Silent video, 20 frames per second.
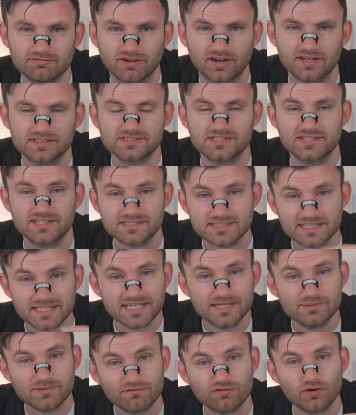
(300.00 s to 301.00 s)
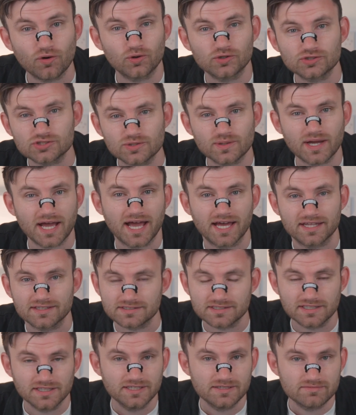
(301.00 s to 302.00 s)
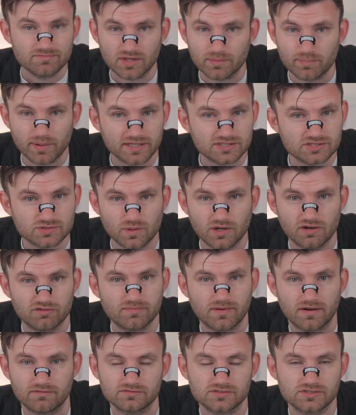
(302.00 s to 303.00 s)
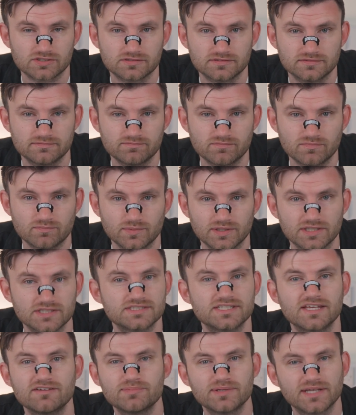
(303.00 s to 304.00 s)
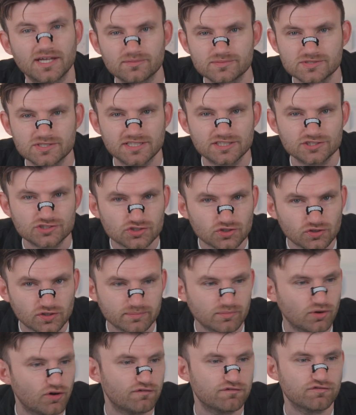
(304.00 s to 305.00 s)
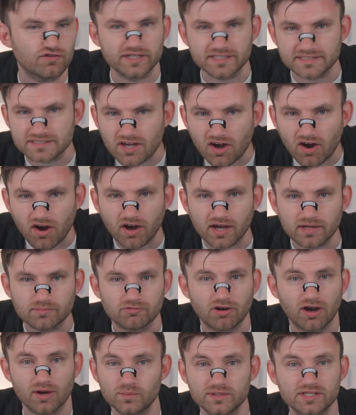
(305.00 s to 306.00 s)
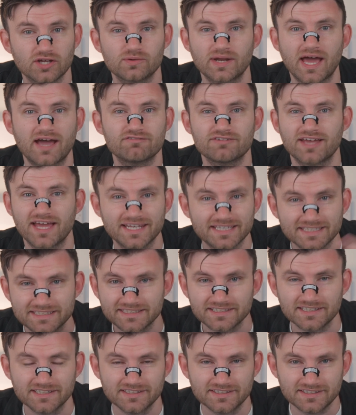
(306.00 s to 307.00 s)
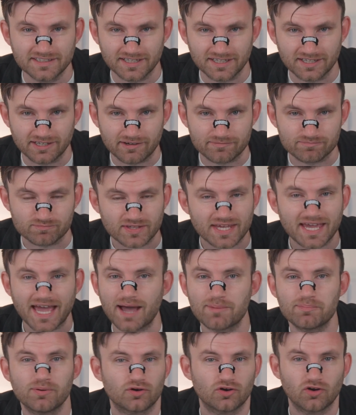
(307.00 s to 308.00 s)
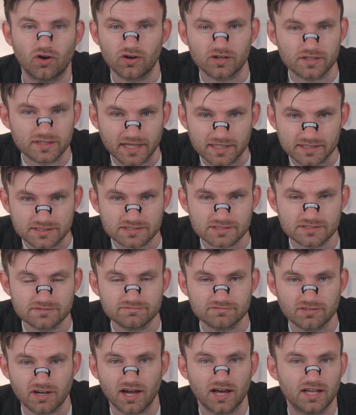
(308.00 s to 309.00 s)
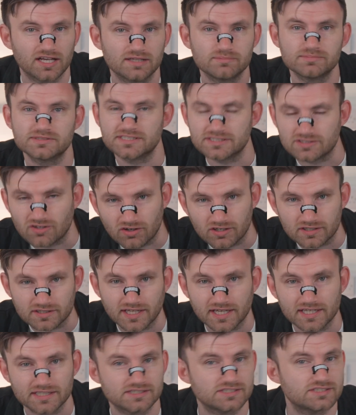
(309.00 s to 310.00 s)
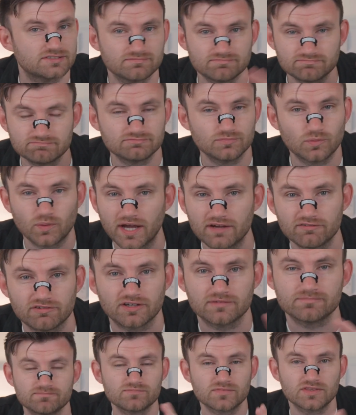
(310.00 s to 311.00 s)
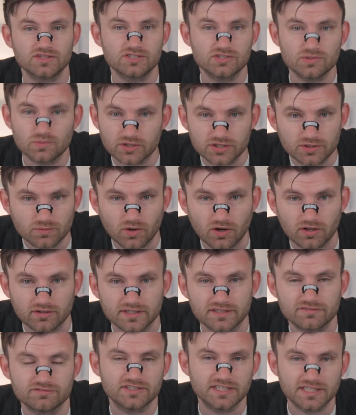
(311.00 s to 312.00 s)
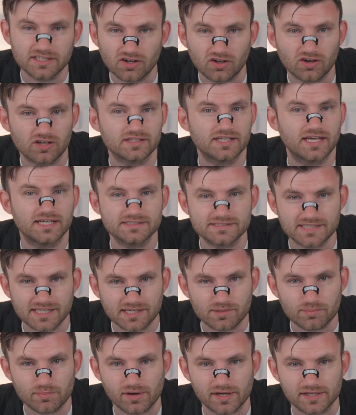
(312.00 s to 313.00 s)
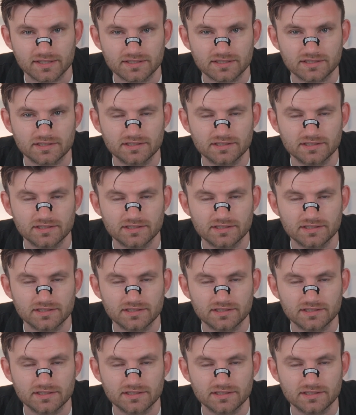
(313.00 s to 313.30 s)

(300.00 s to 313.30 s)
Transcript: right? So the team have also had the best 12 months because they've been able to enjoy more free time, right? We don't have any cap on holidays, right? Unlimited holidays, whatever. Do what you want. If you need a holiday, take a break.